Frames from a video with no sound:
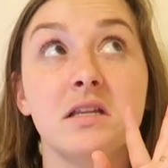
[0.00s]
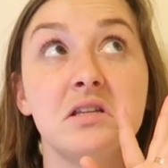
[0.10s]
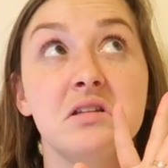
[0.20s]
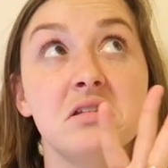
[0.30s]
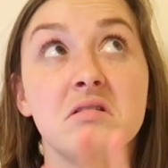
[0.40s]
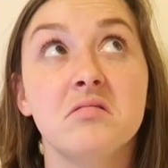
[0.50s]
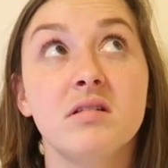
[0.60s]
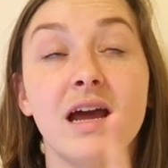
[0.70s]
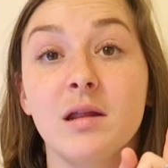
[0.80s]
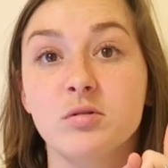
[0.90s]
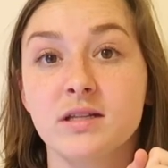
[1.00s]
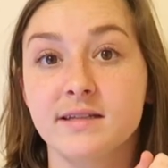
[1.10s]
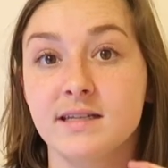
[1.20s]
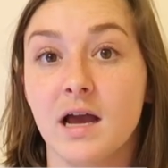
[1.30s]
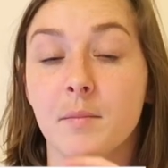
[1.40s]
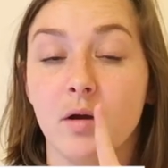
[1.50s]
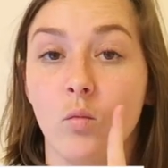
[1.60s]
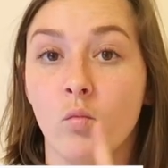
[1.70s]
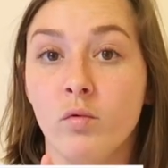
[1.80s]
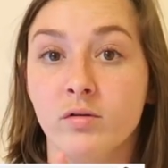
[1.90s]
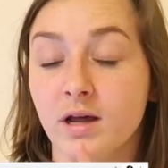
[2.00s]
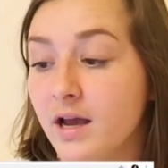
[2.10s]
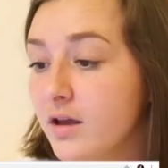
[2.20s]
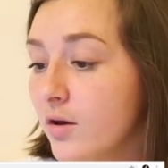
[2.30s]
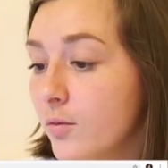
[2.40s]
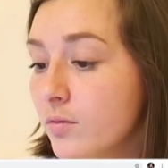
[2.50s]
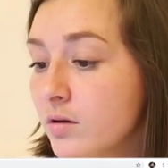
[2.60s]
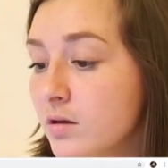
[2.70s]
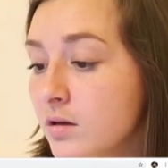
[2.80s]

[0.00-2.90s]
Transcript: 90% of the time will not go.